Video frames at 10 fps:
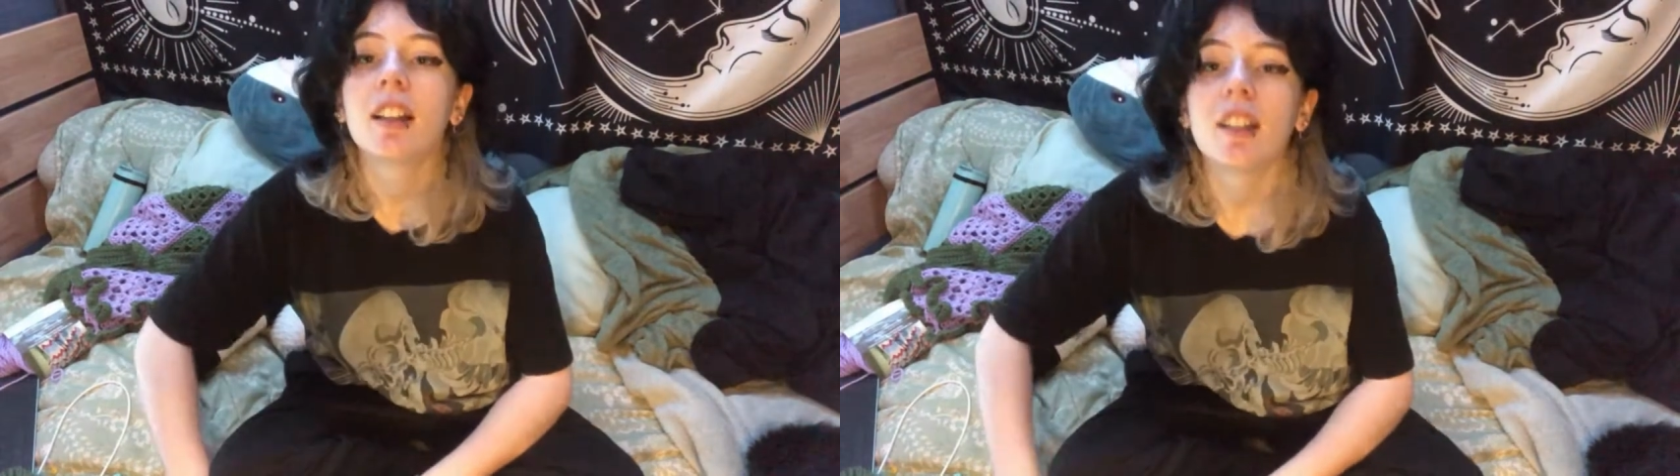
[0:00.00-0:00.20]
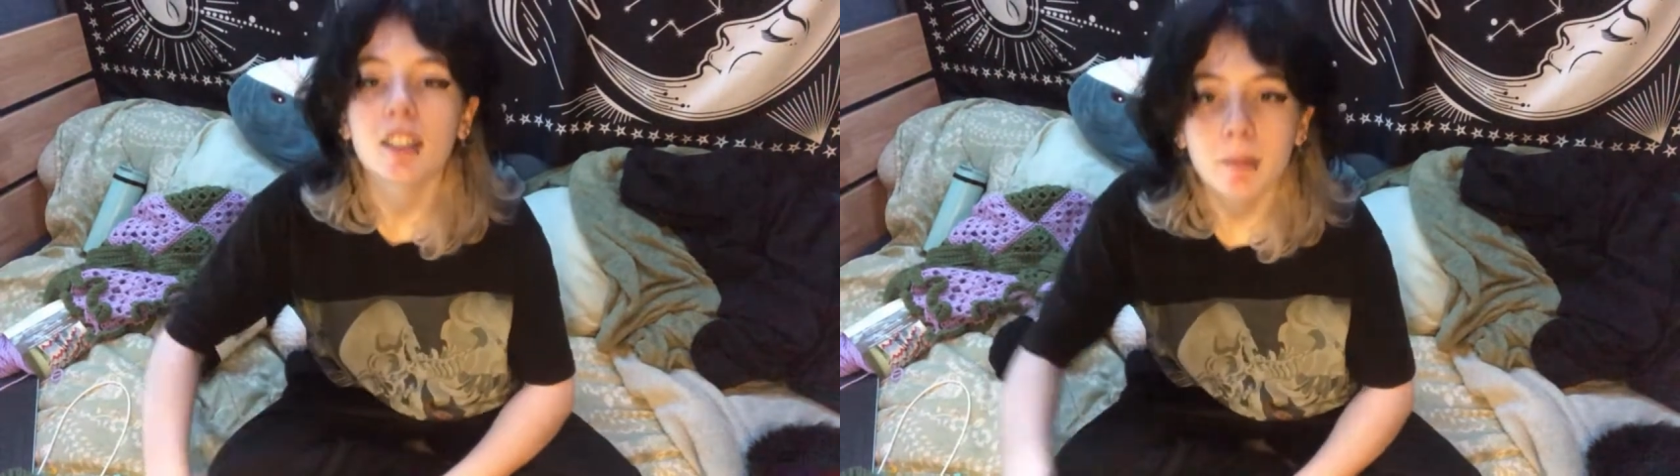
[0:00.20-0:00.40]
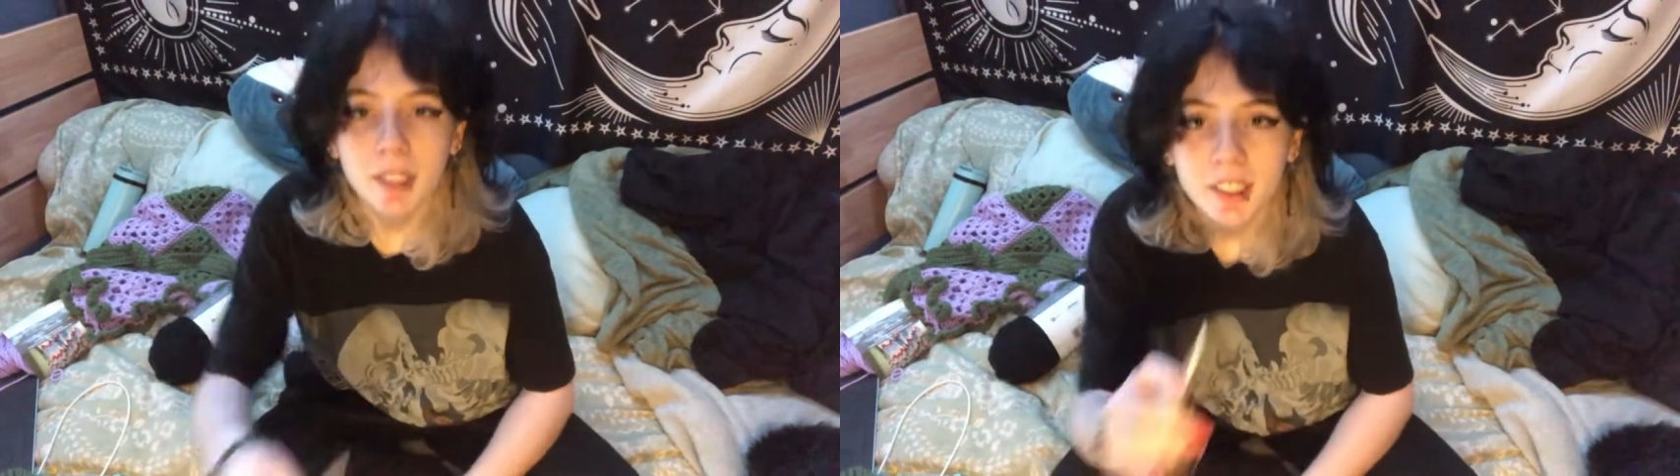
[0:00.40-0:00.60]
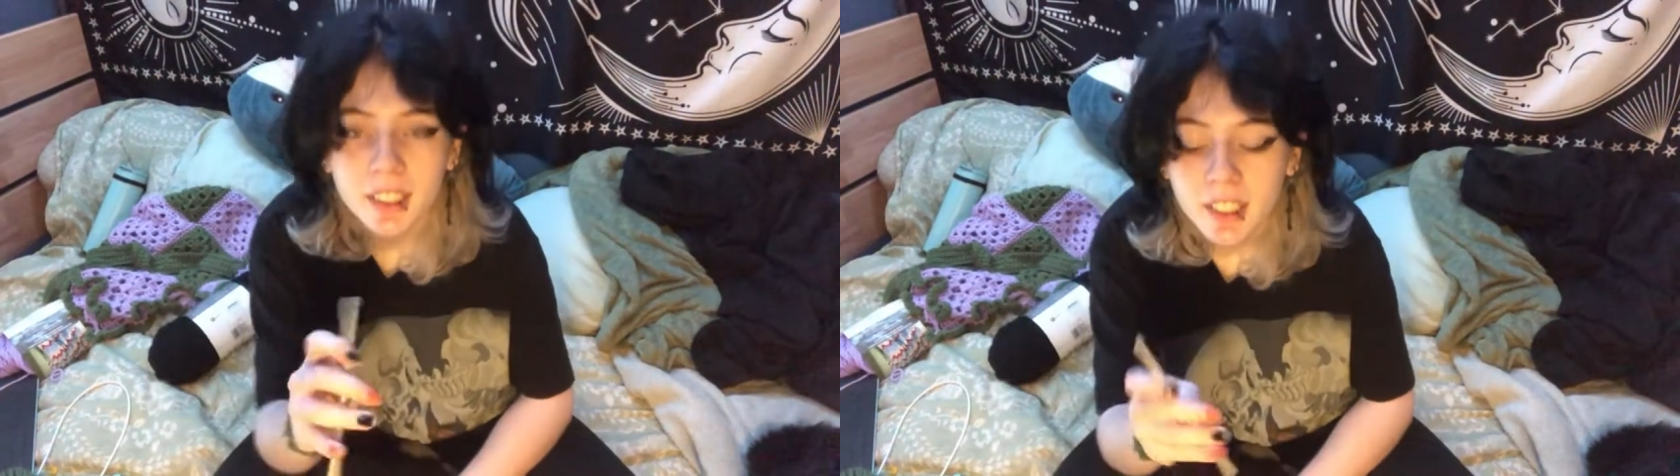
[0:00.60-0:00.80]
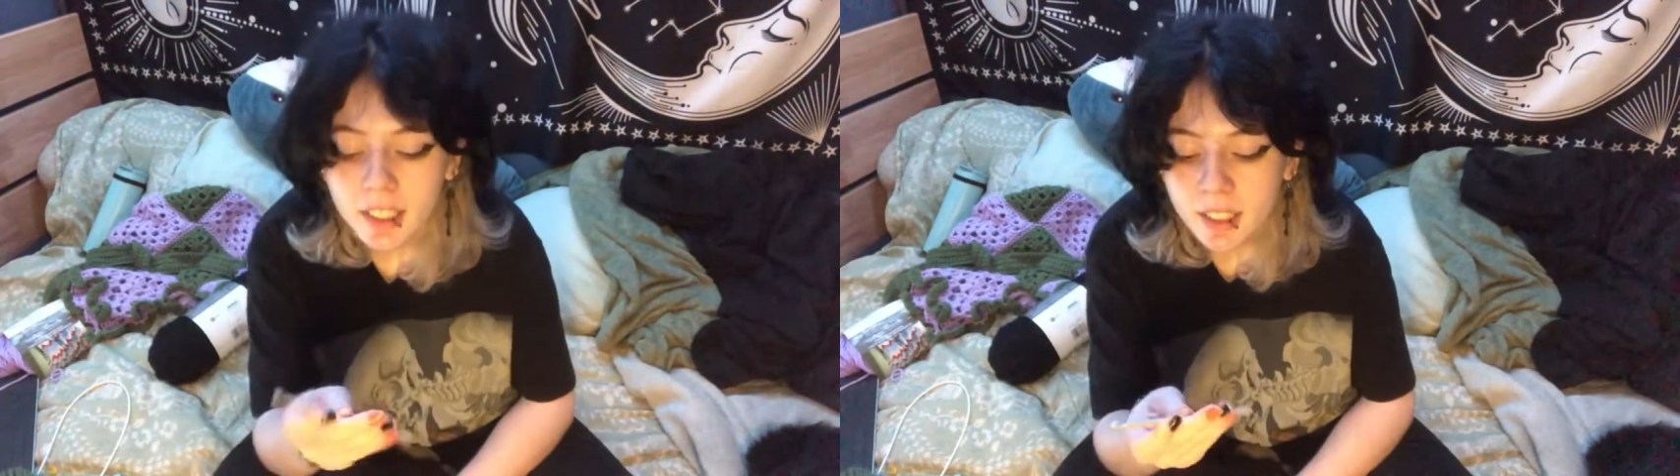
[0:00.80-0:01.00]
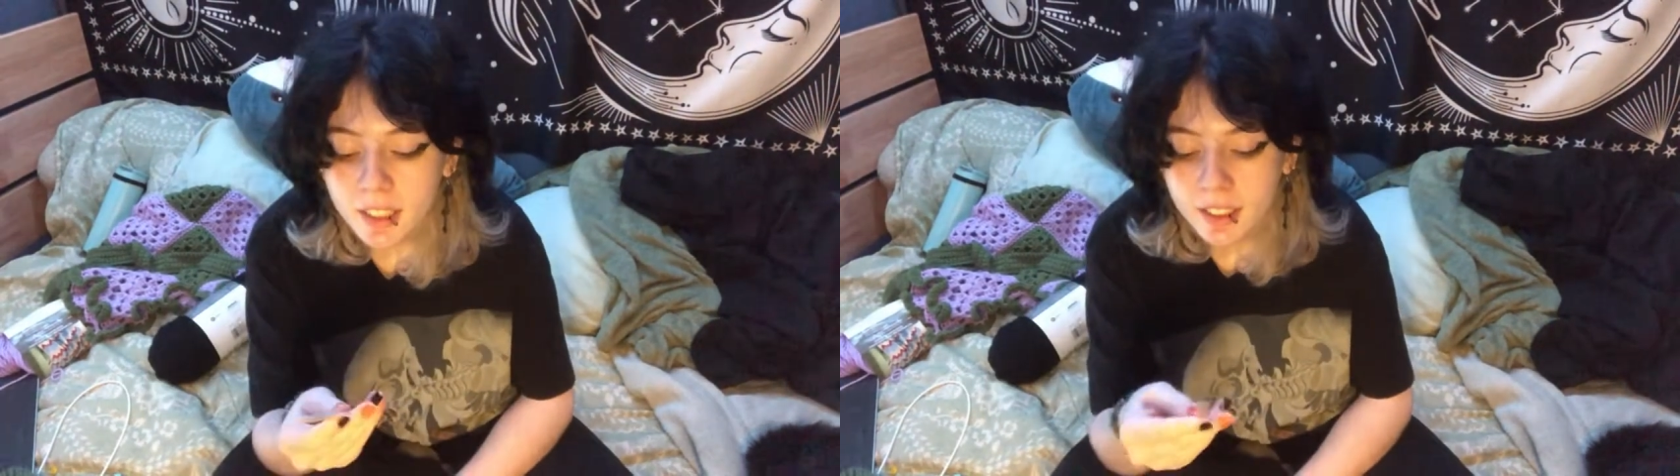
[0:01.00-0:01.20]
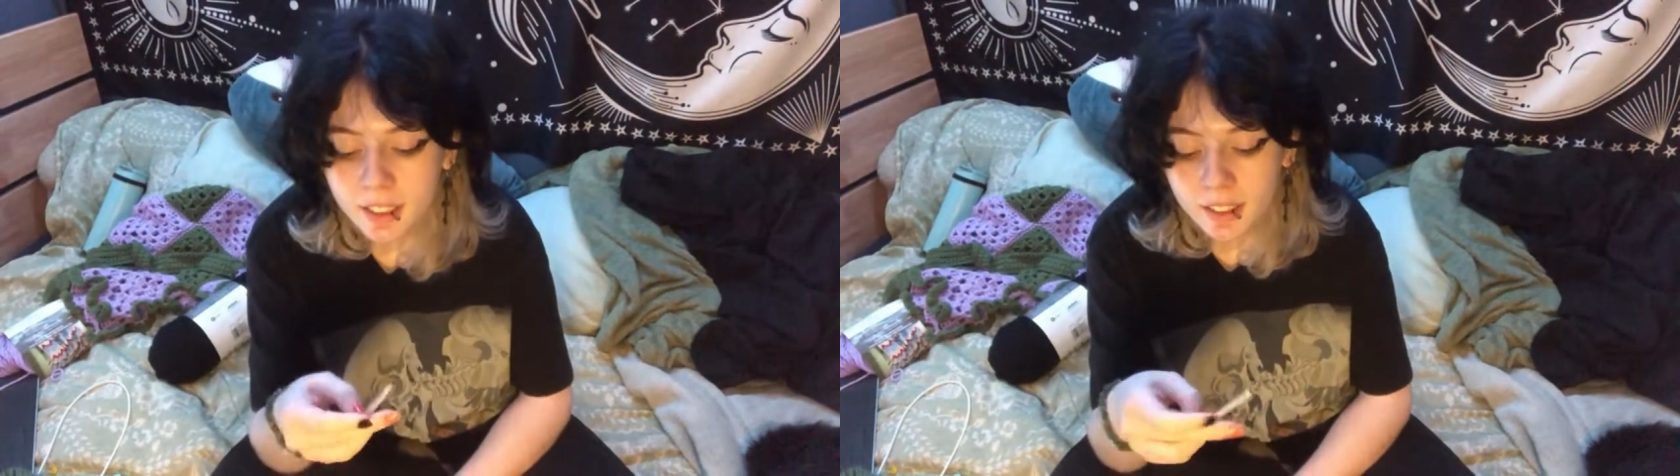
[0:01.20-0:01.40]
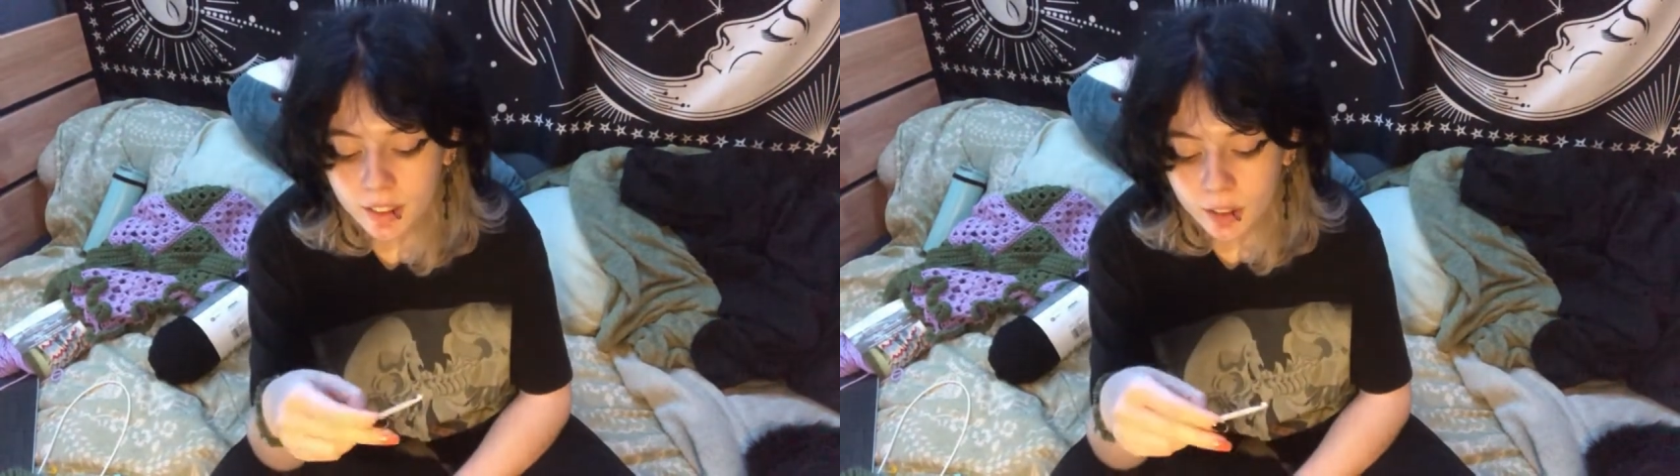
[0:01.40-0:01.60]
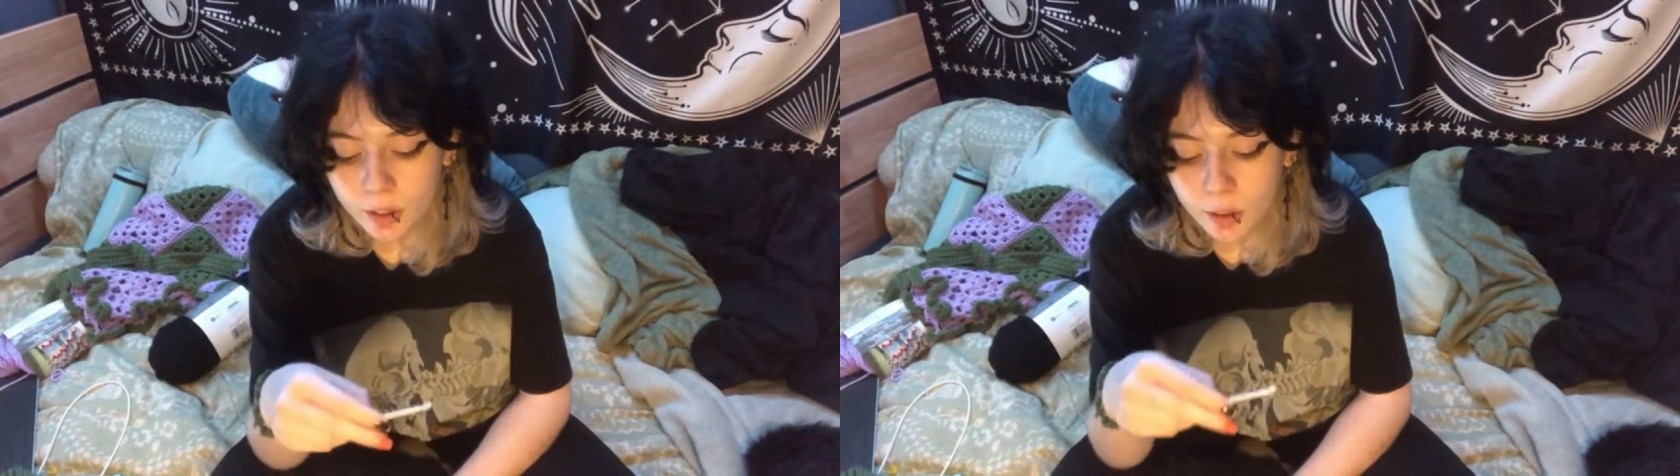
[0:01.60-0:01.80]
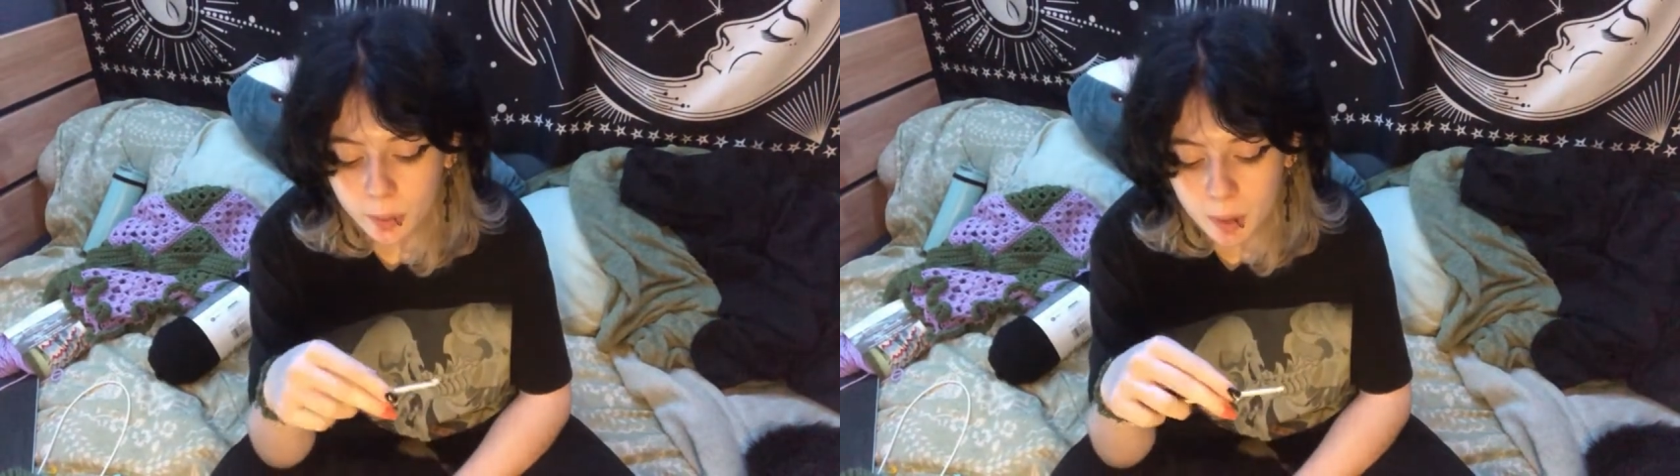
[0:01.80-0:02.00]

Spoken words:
Lost my hook. So